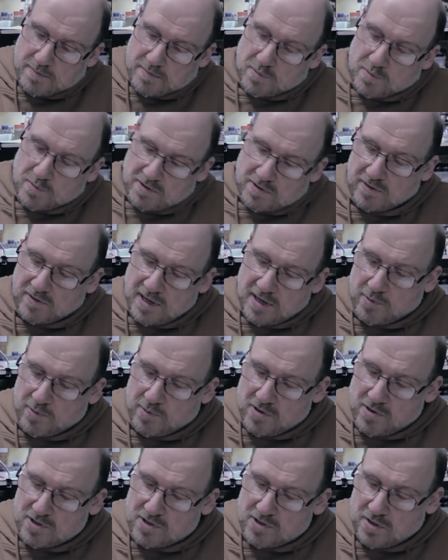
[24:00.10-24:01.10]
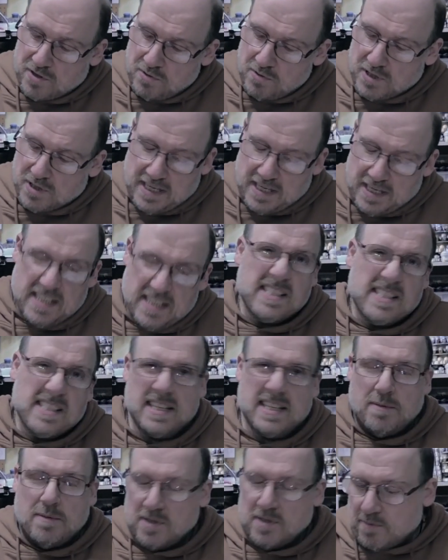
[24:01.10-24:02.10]
me with a Vibro Sword.
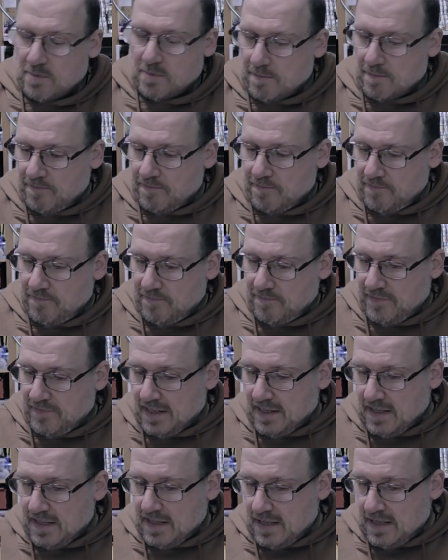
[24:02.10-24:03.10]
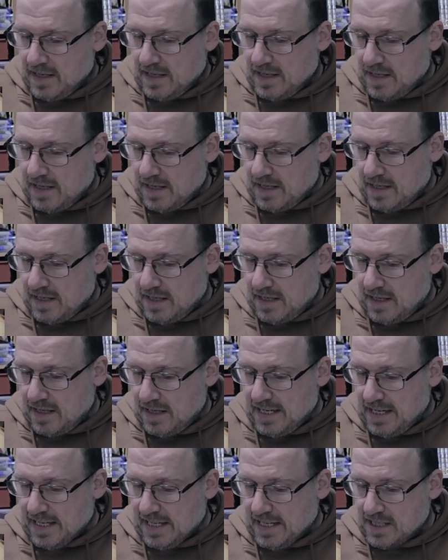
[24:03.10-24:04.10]
Still a plus one. Uh,
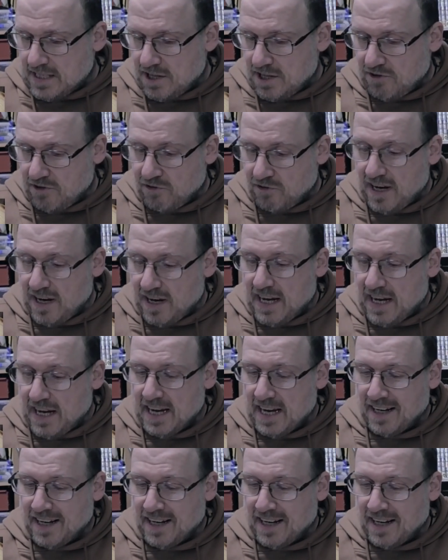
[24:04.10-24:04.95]
he gets a three,